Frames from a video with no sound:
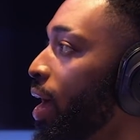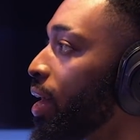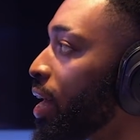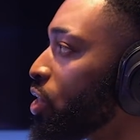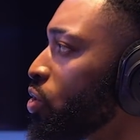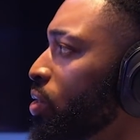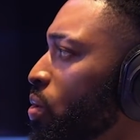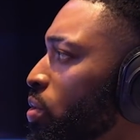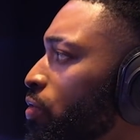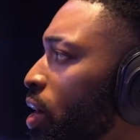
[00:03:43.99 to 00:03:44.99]
And that tune
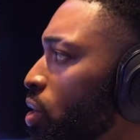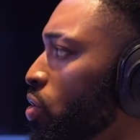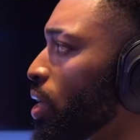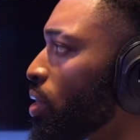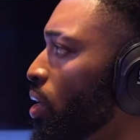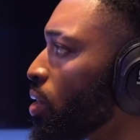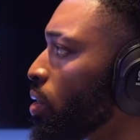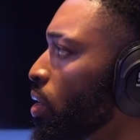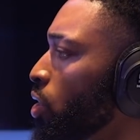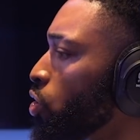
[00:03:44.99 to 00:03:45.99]
there was funny because
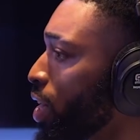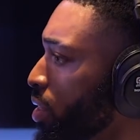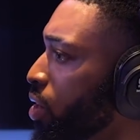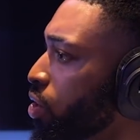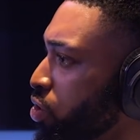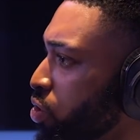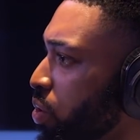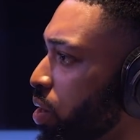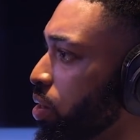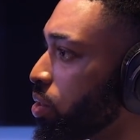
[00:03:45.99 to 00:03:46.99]
Drake done
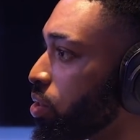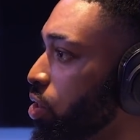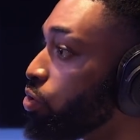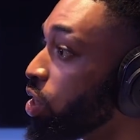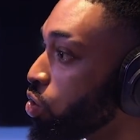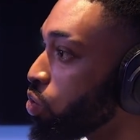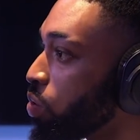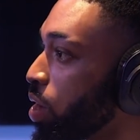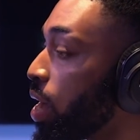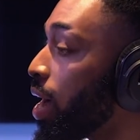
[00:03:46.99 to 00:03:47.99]
Controller, the
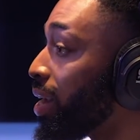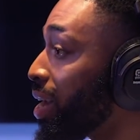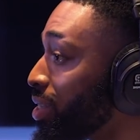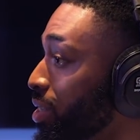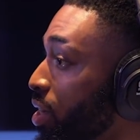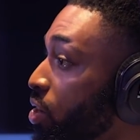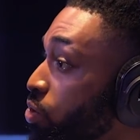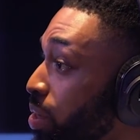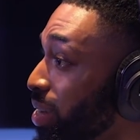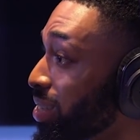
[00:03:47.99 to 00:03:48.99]
original. And I actually done a
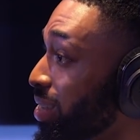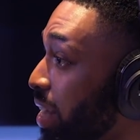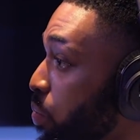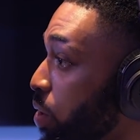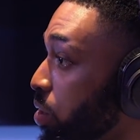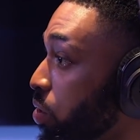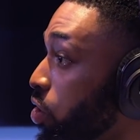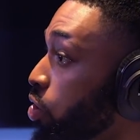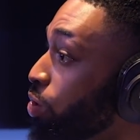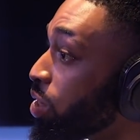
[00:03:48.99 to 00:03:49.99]
remix to that one
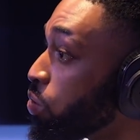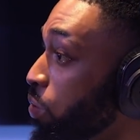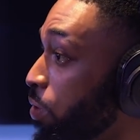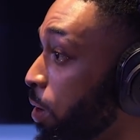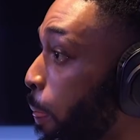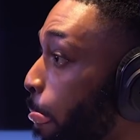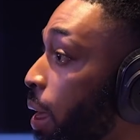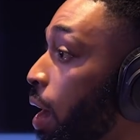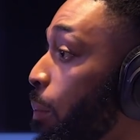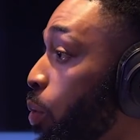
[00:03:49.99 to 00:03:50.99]
on an original thing.
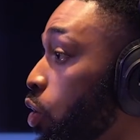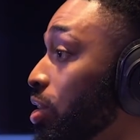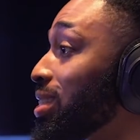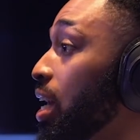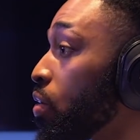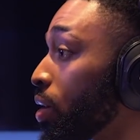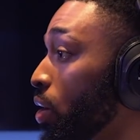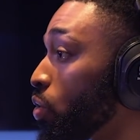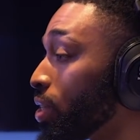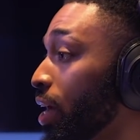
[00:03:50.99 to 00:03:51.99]
I put it on
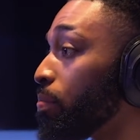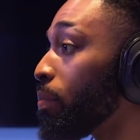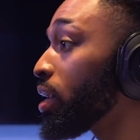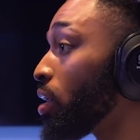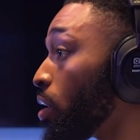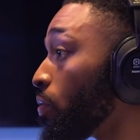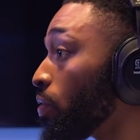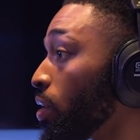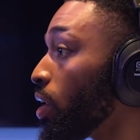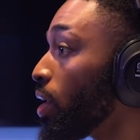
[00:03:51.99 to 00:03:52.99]
SoundCloud, it was getting mad love.